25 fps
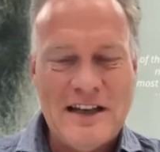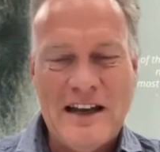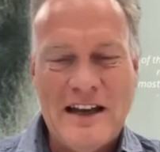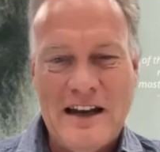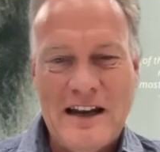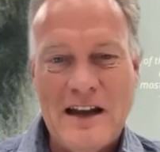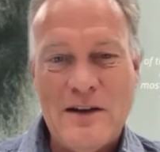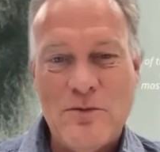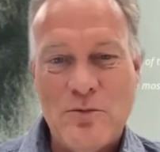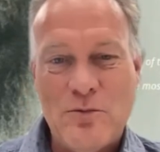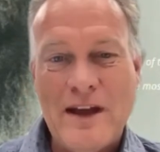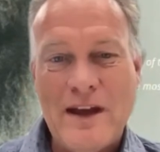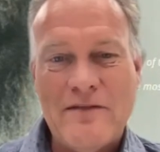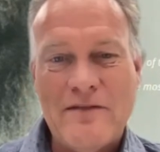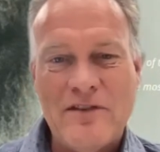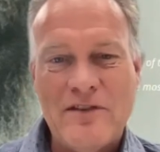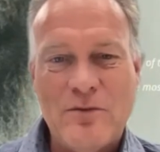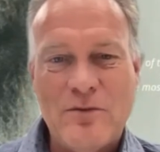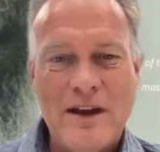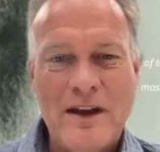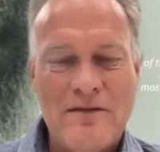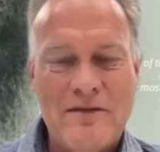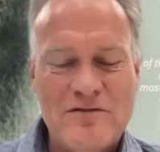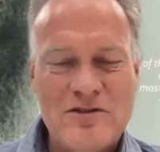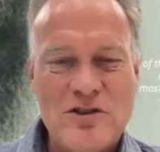and
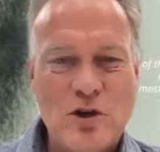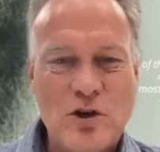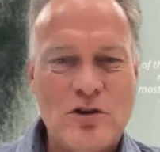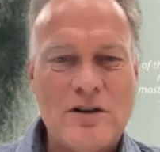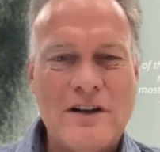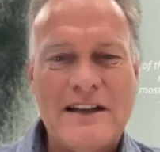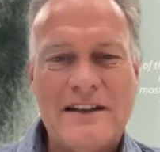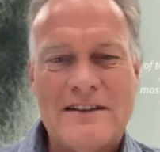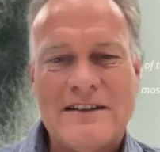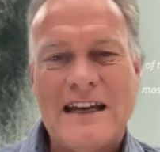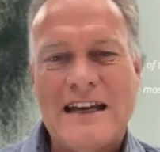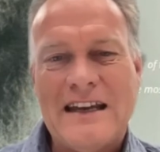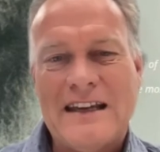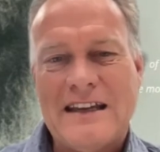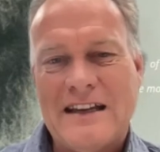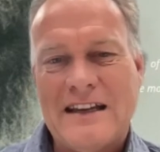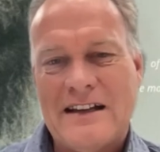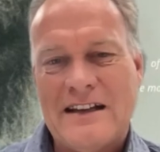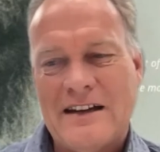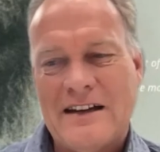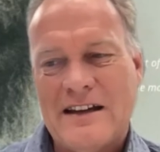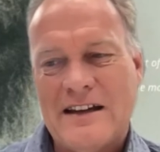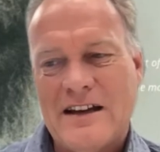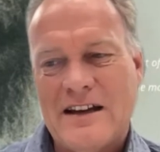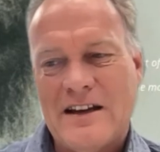we have certainly
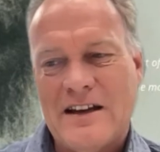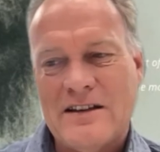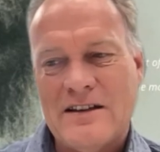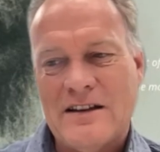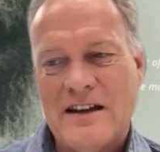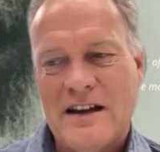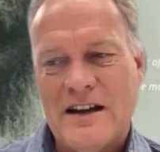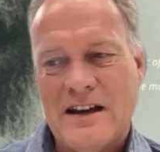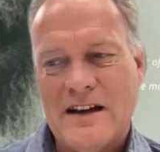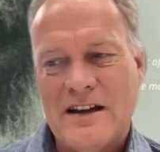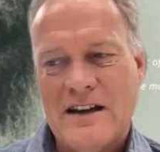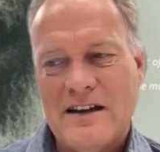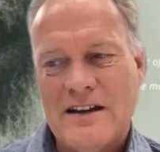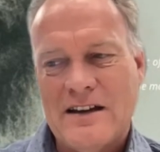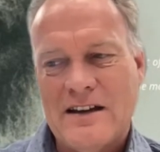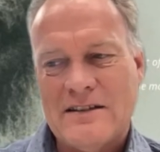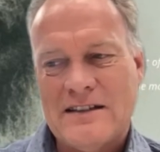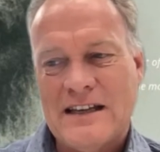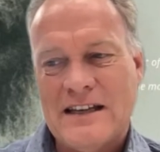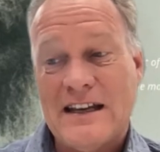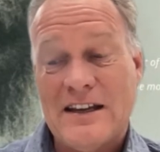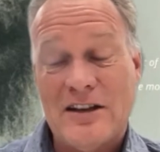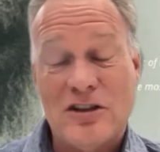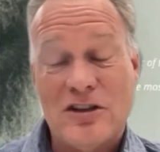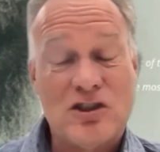taken
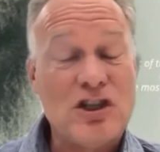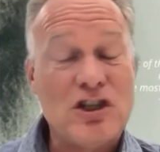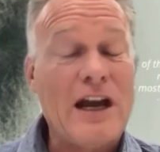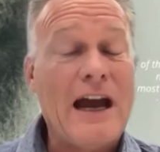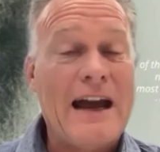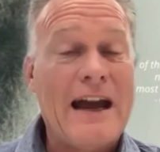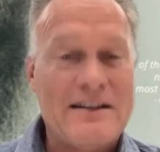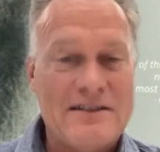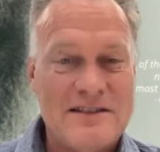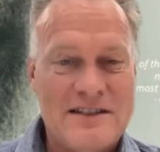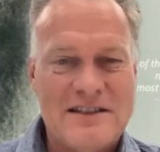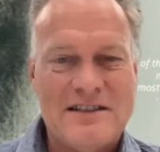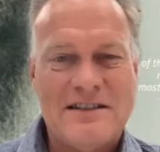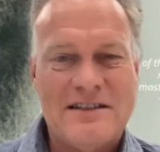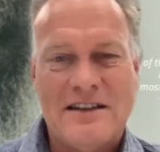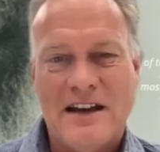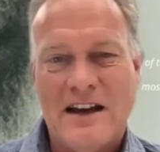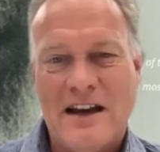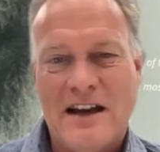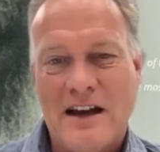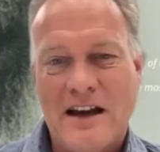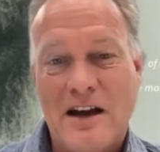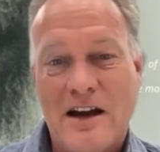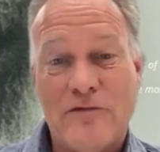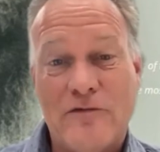a chance
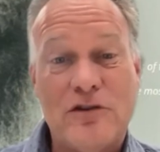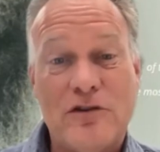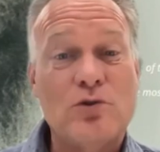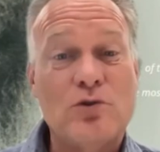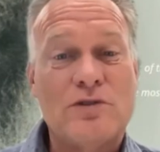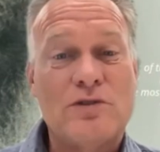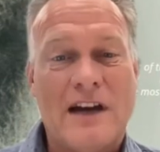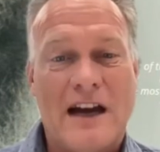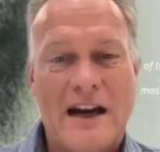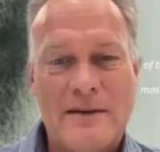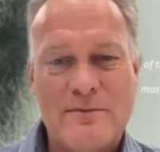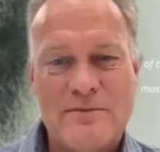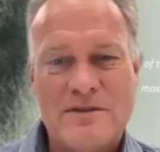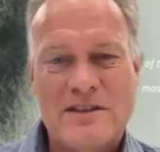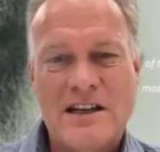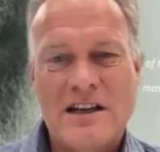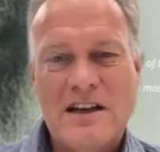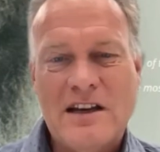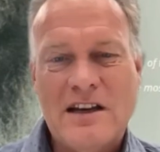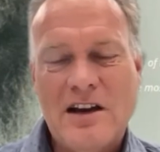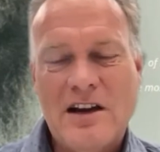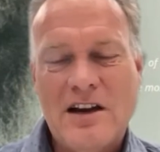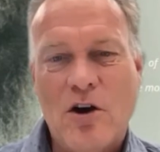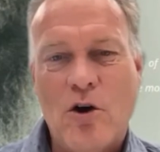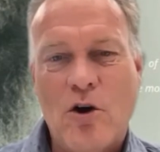a few times
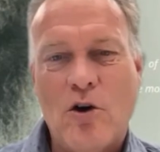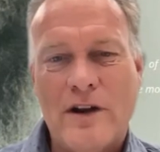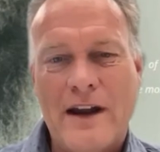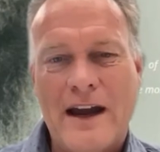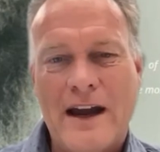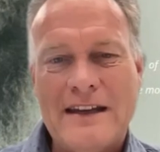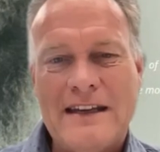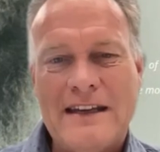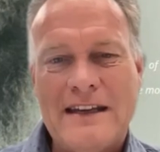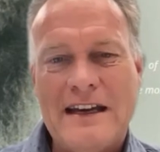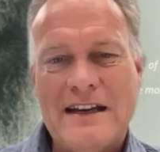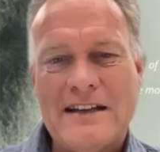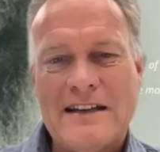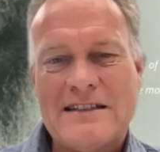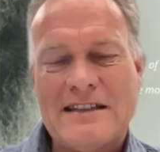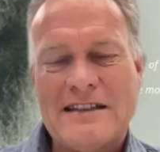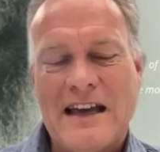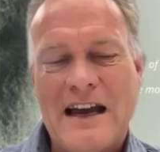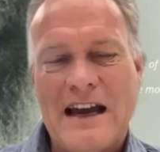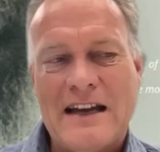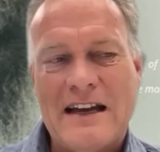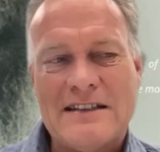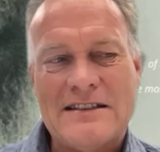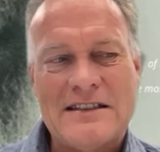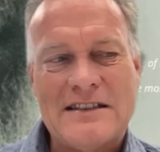on ideas
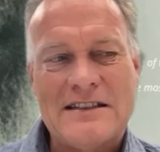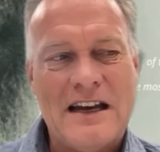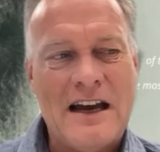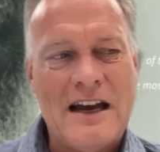that